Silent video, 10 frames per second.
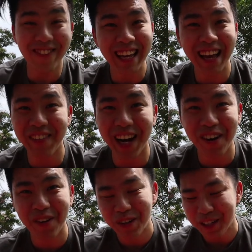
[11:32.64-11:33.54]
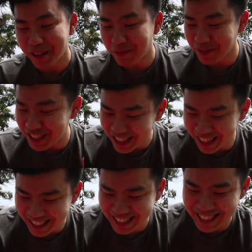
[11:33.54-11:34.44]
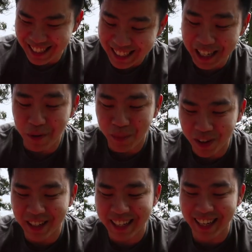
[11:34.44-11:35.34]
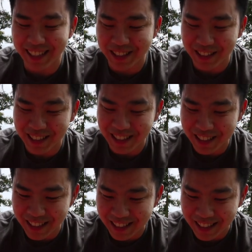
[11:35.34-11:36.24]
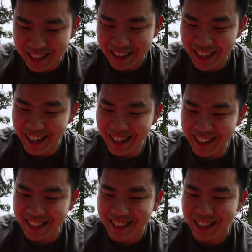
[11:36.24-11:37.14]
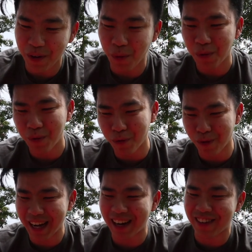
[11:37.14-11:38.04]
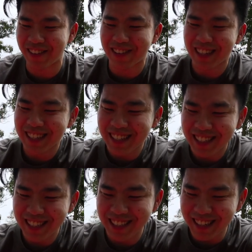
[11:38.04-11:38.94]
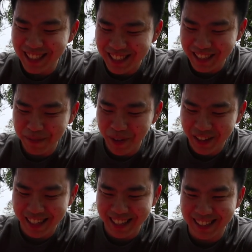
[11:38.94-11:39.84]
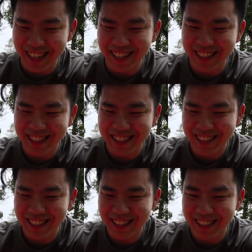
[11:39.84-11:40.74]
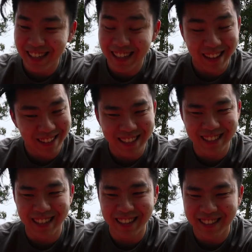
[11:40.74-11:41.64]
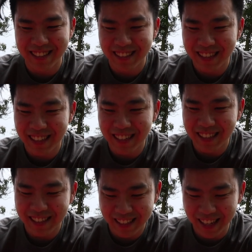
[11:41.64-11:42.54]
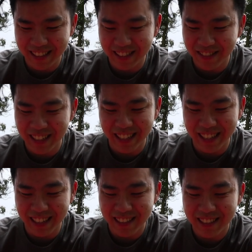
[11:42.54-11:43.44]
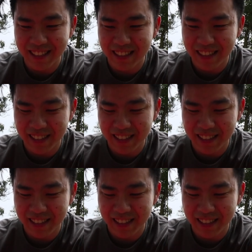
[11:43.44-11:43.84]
we have our Jirachi in our Pokedex. There it is. Wow. Jirachi in the Pokedex, guys. Now that's nice. That's really nice.